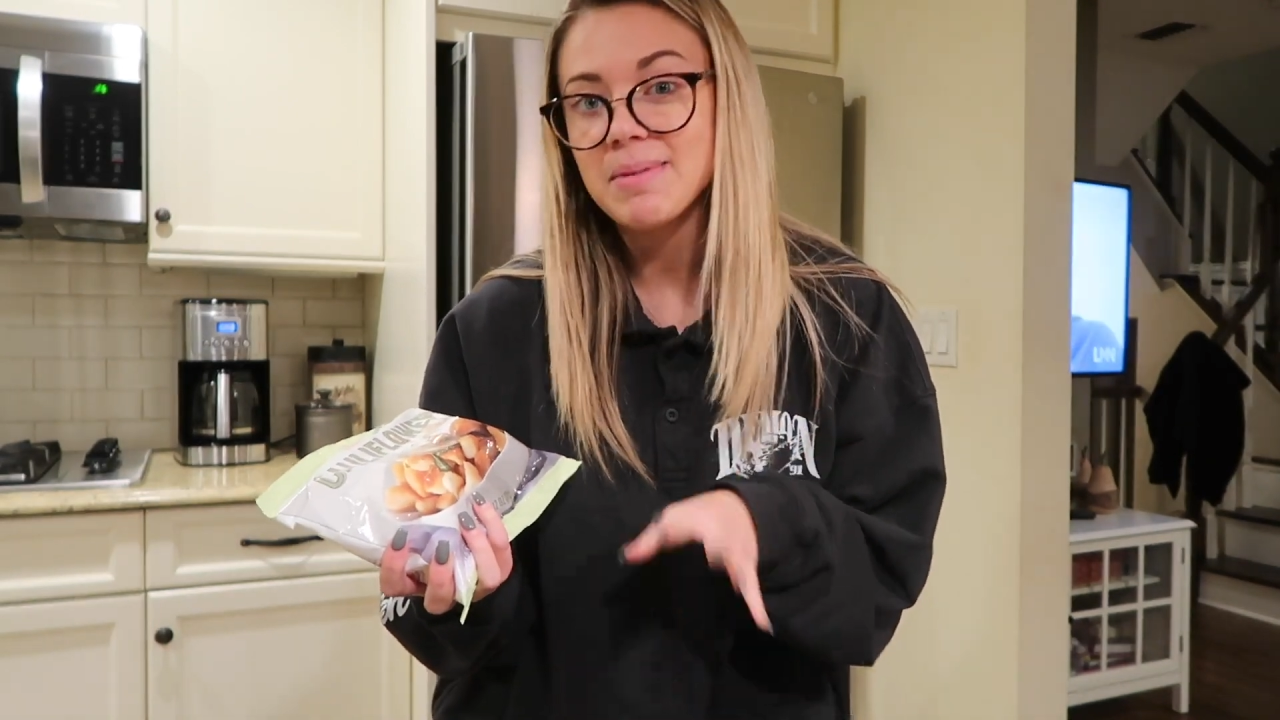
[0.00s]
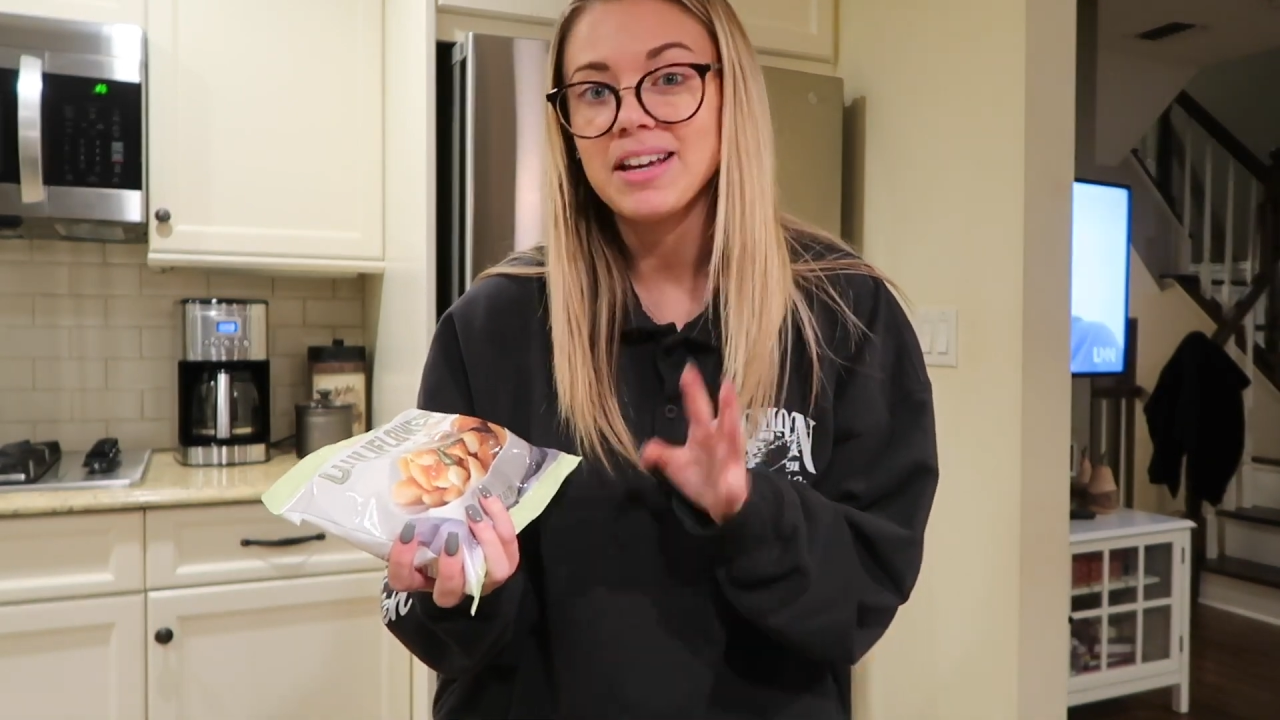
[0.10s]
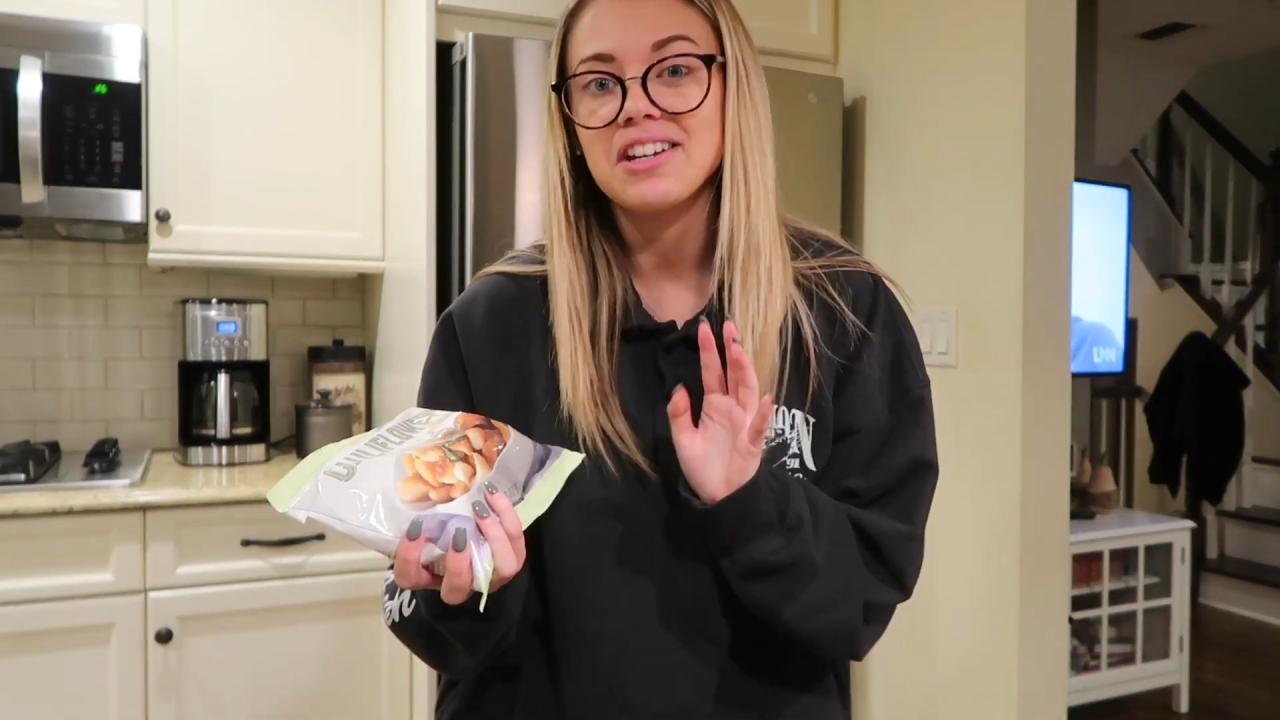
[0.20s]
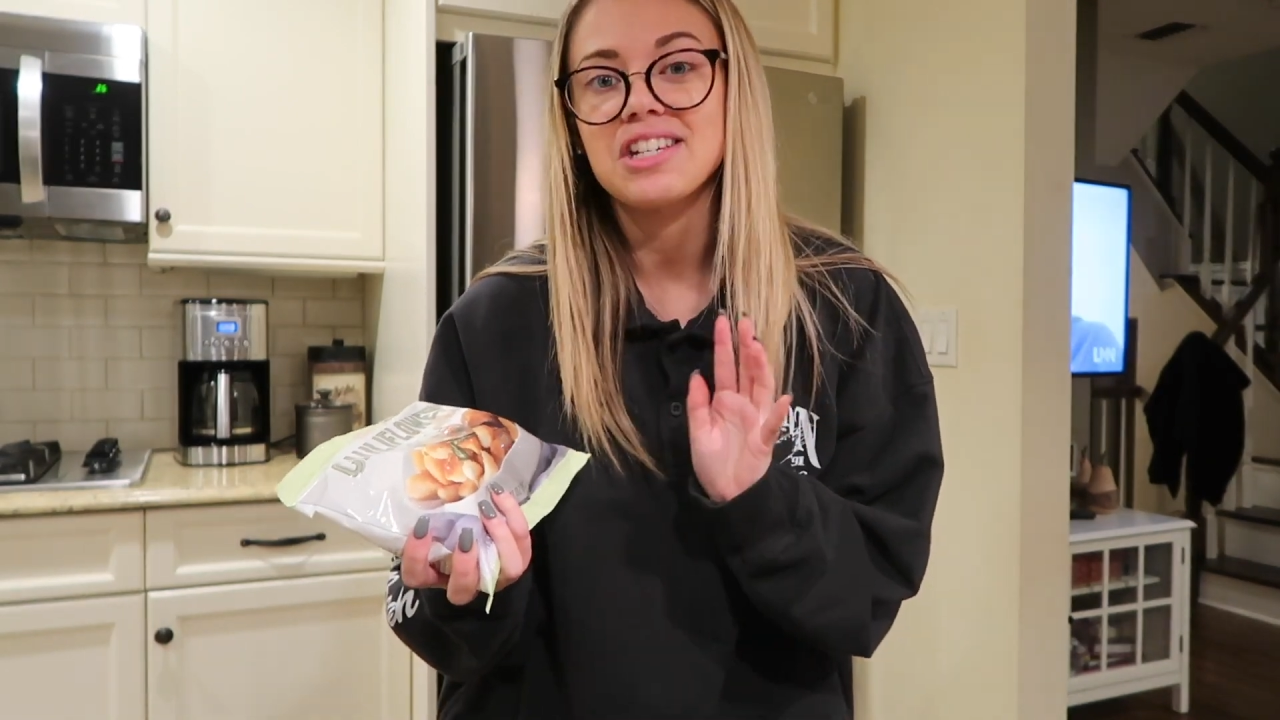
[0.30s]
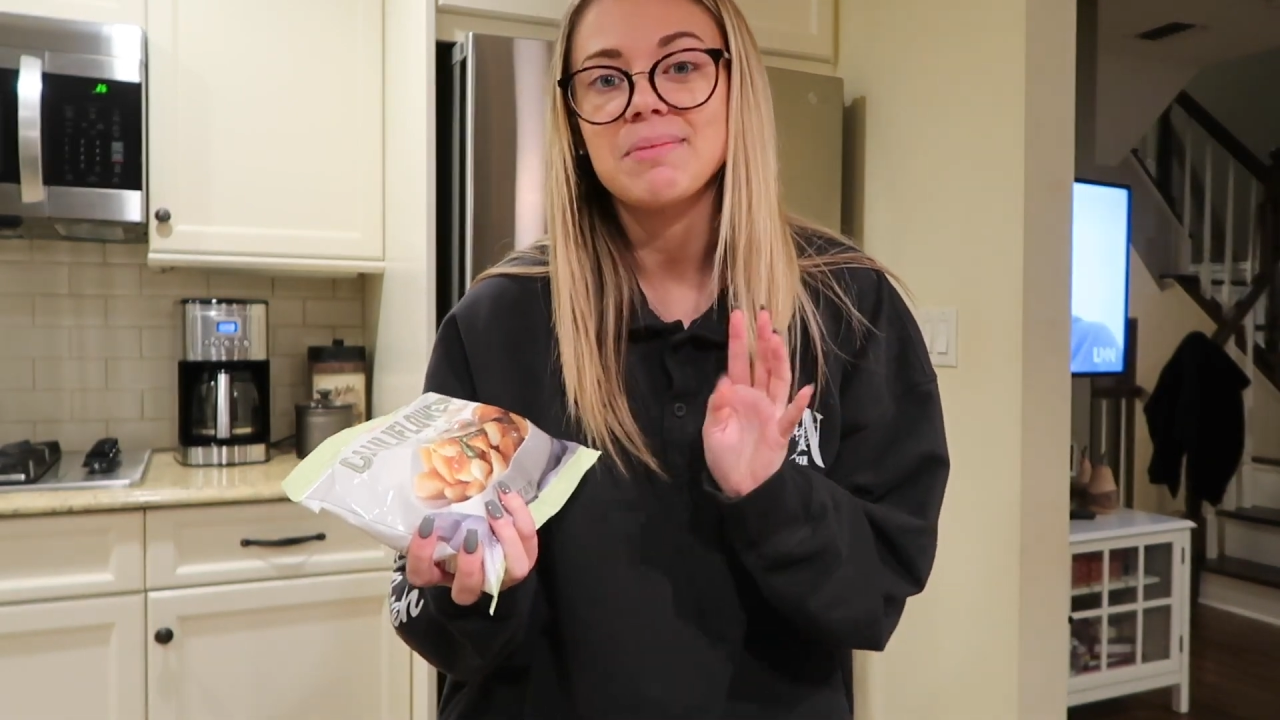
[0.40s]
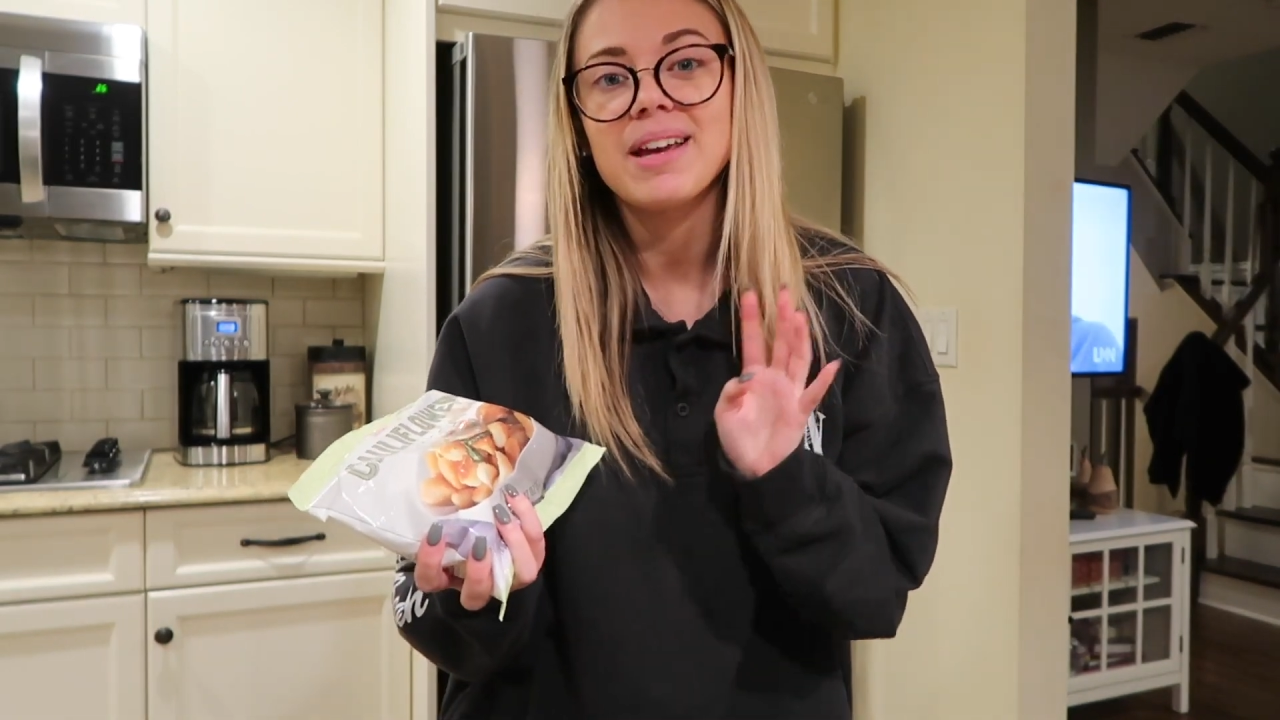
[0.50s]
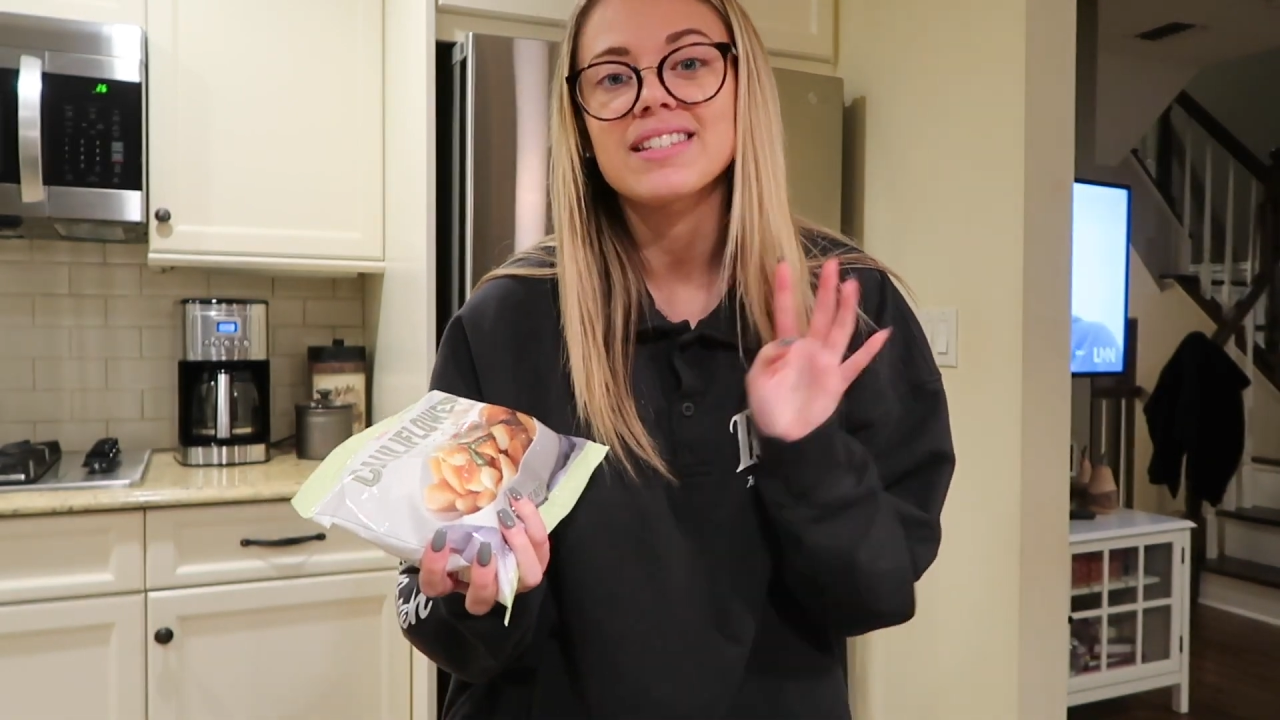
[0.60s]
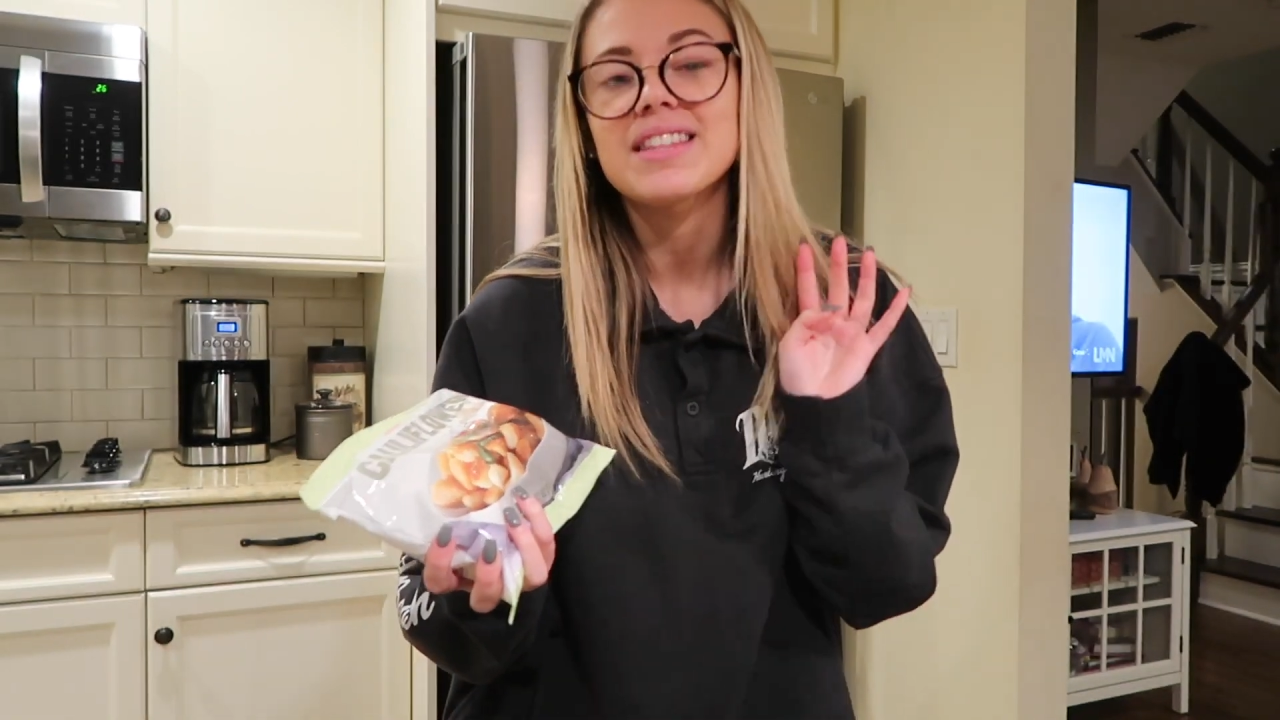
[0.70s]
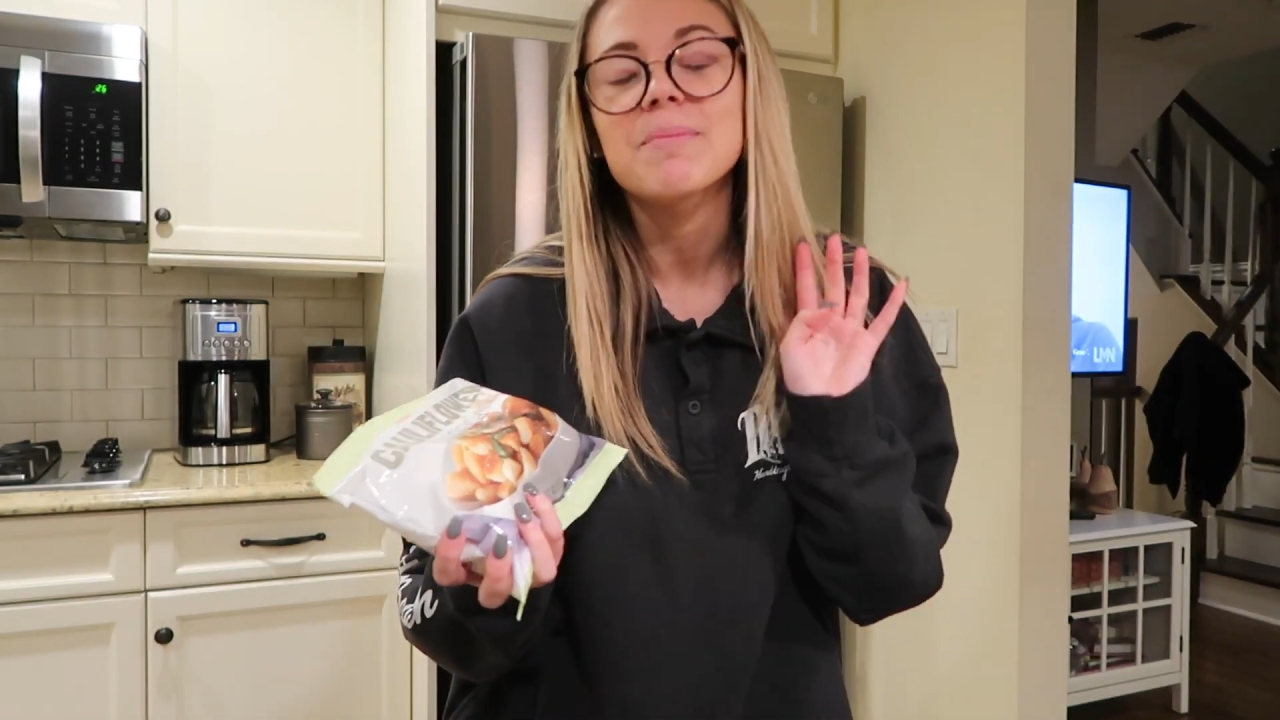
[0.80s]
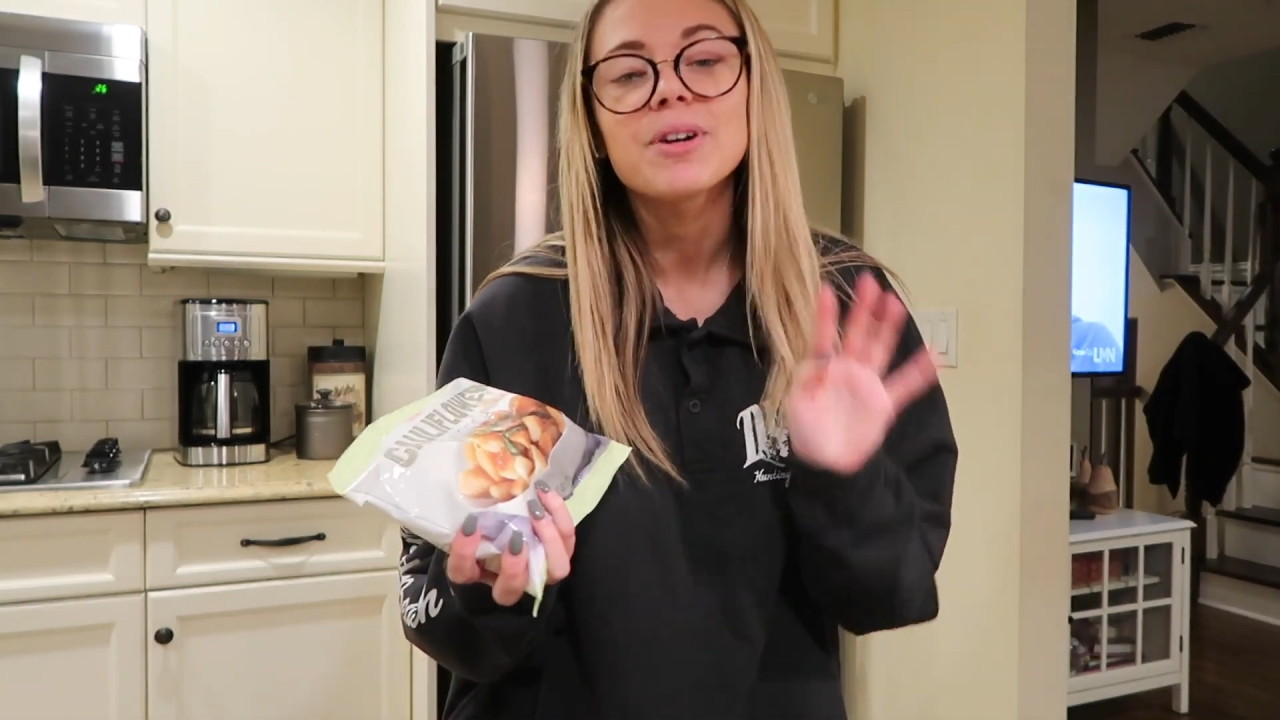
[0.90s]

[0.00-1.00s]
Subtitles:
because she makes the